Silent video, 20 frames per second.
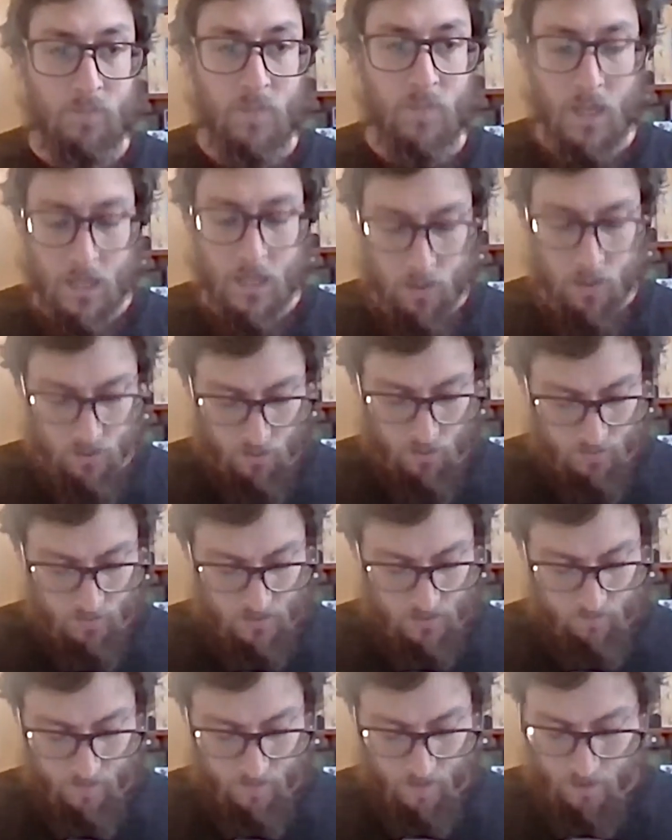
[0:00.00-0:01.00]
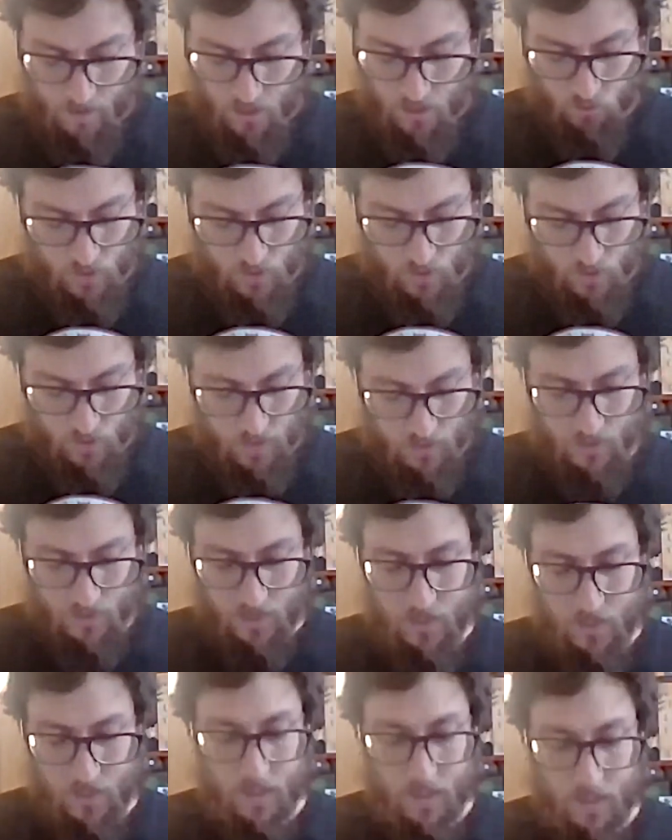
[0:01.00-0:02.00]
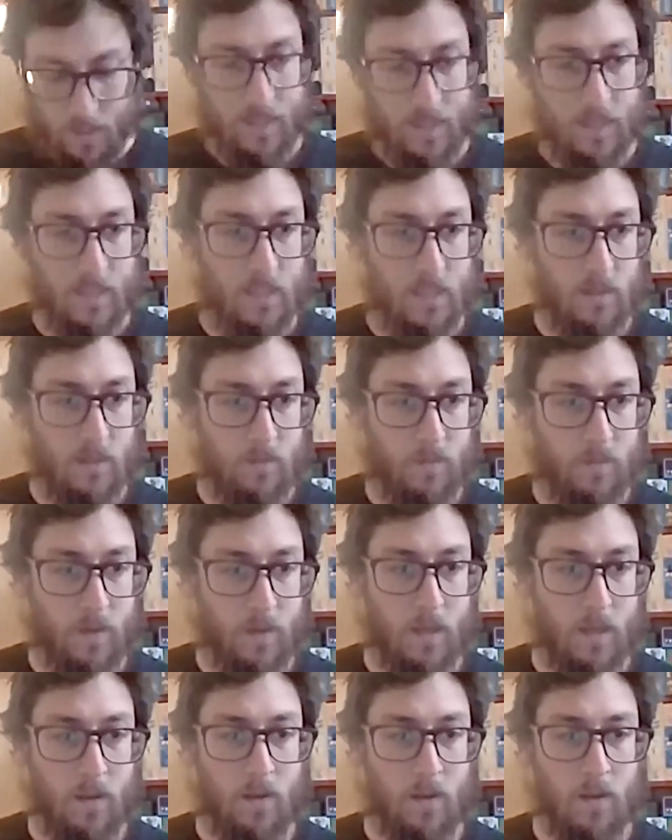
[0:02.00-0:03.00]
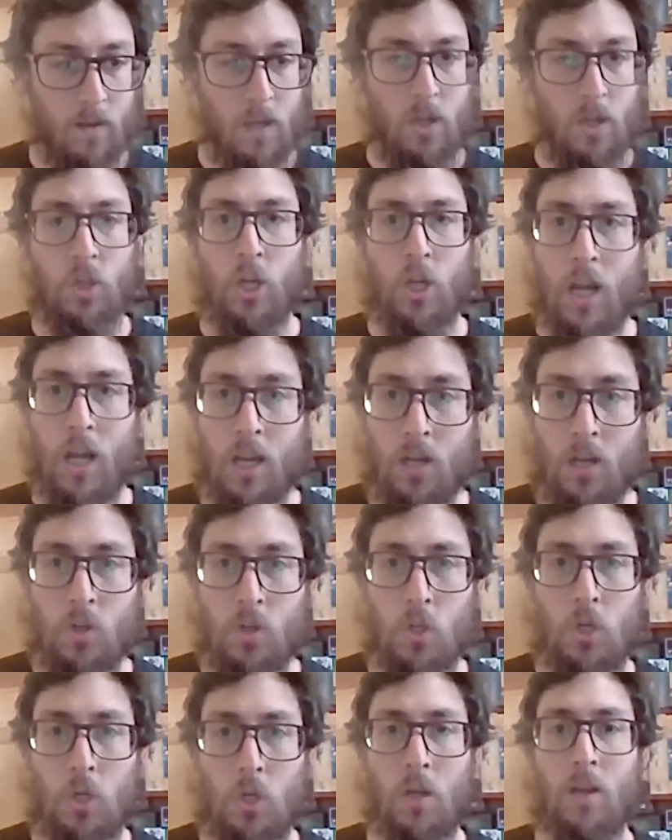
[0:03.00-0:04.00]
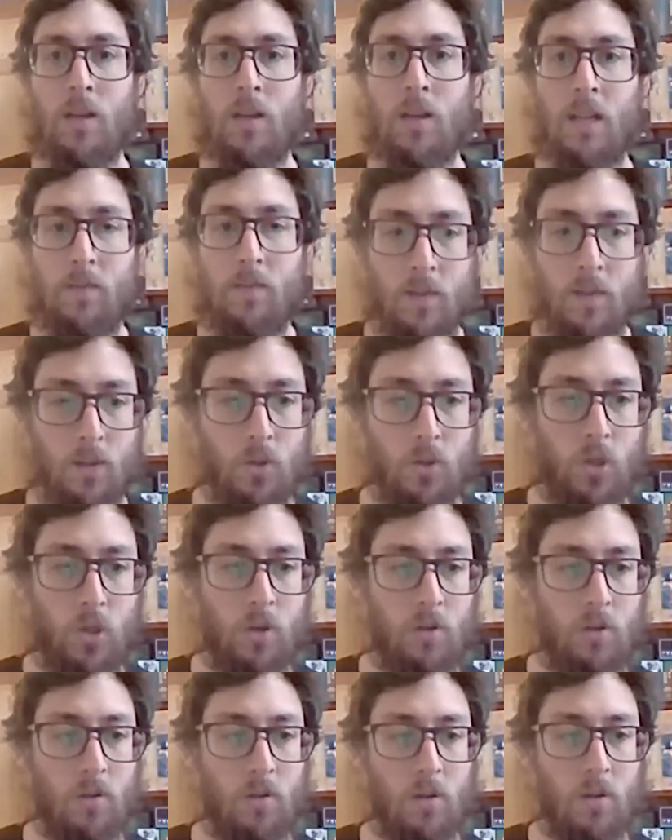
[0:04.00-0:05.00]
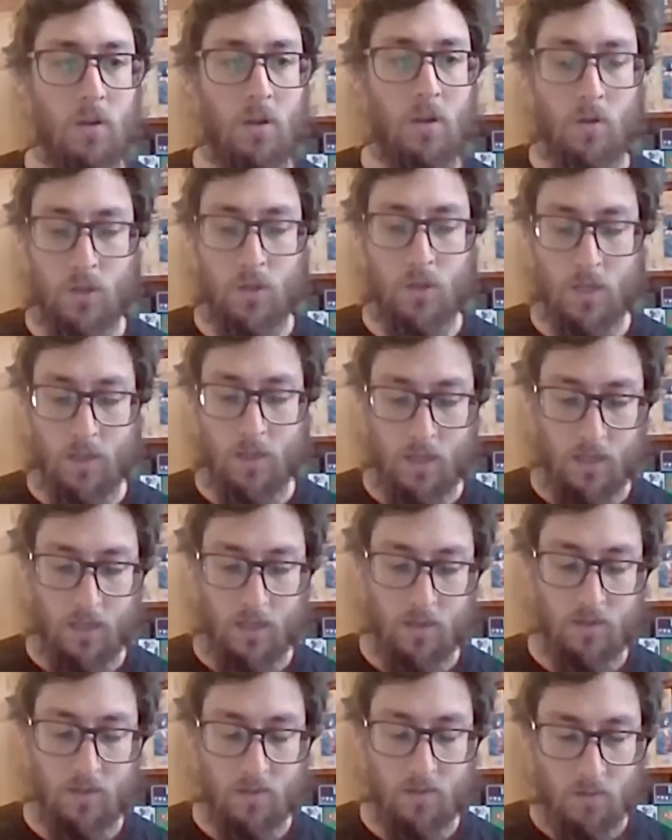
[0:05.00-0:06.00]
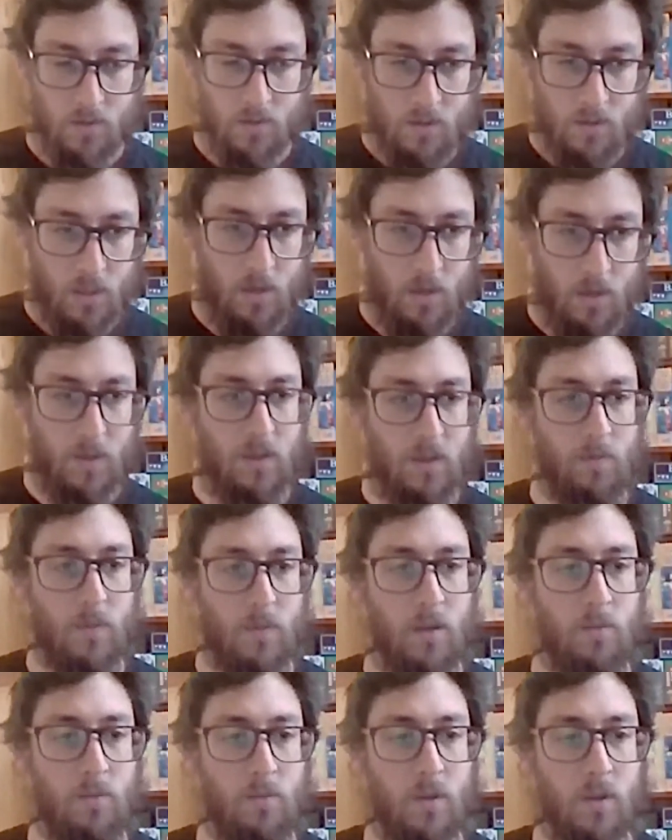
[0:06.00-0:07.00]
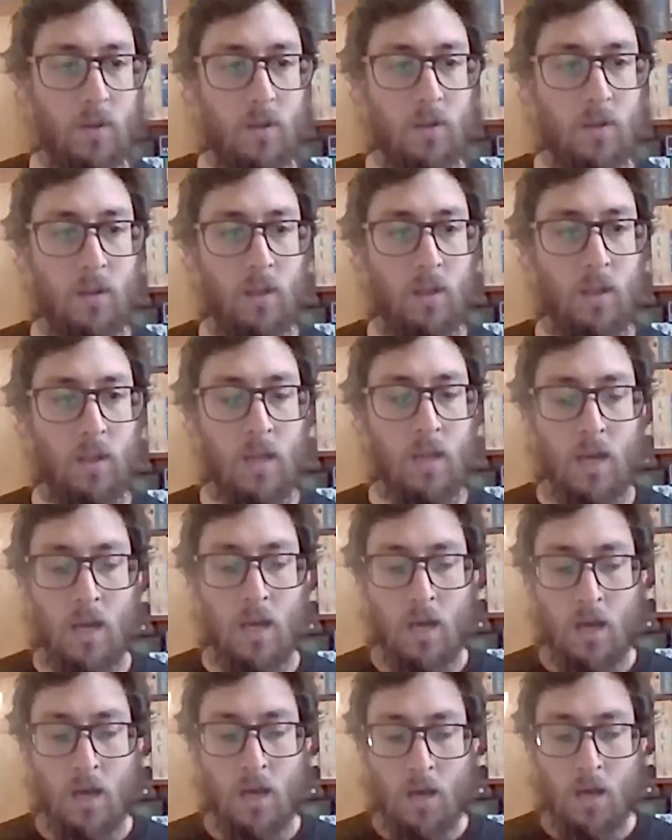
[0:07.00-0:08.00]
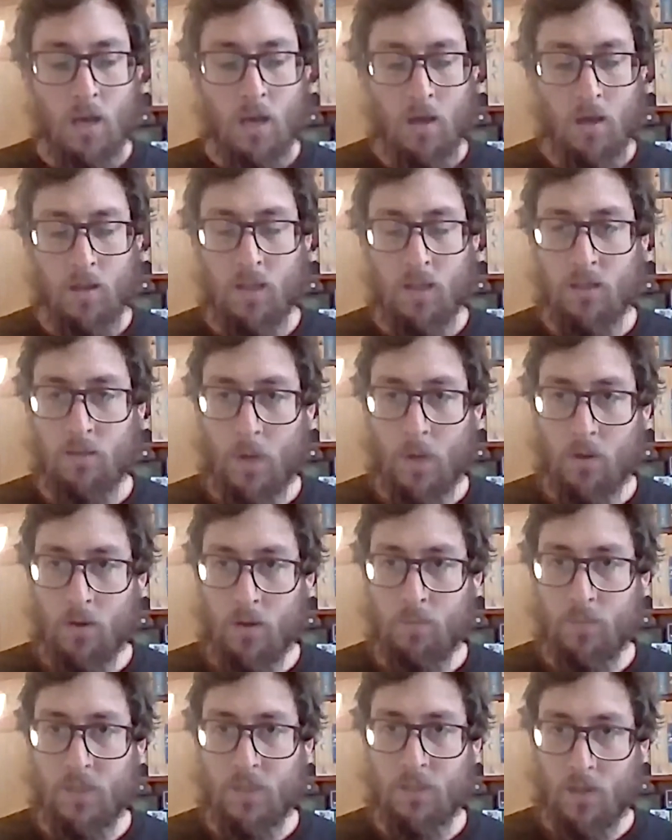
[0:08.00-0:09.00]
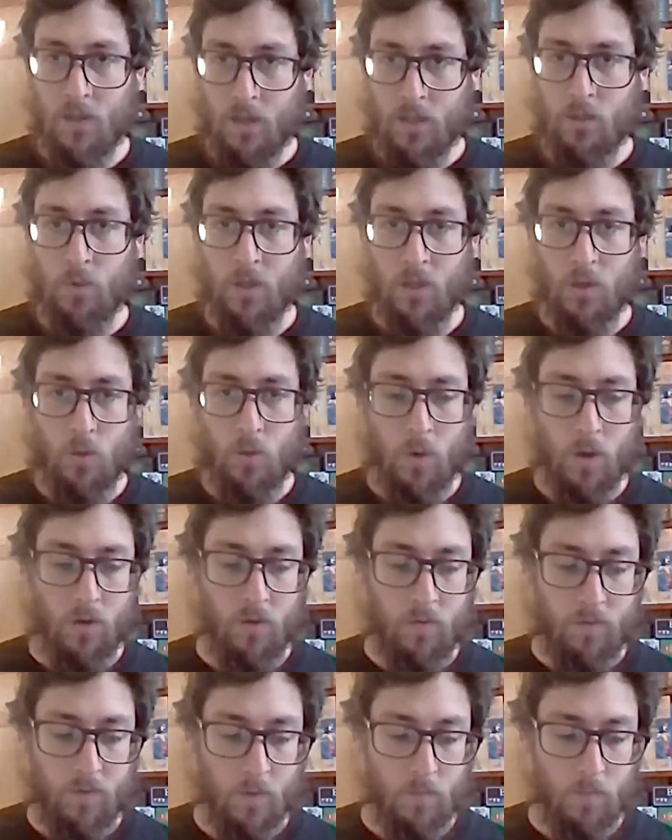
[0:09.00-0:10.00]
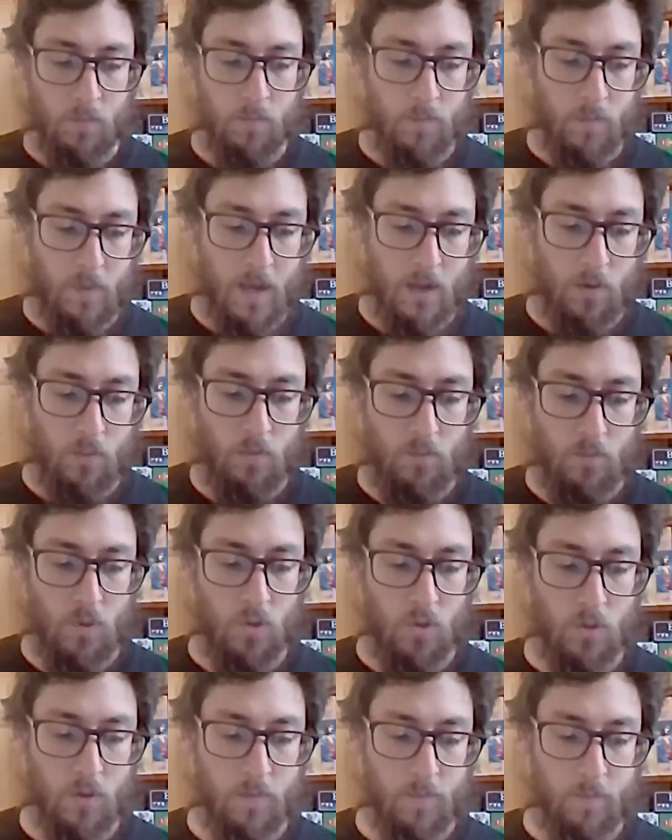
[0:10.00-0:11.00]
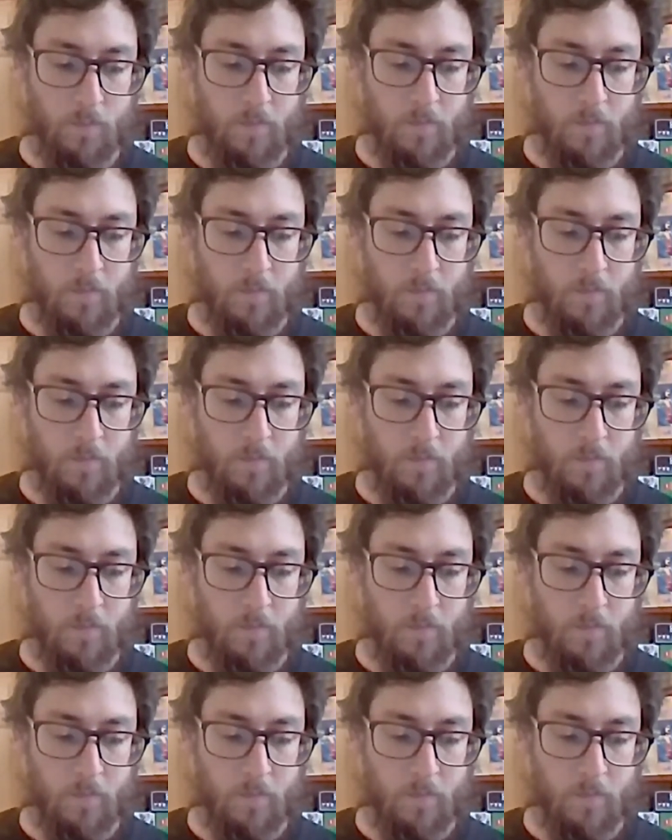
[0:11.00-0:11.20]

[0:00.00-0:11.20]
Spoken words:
He was obviously very interested in ideas of change and evolution, which I think has also come into my work. This poem starts with a quote from Edwin Morgan.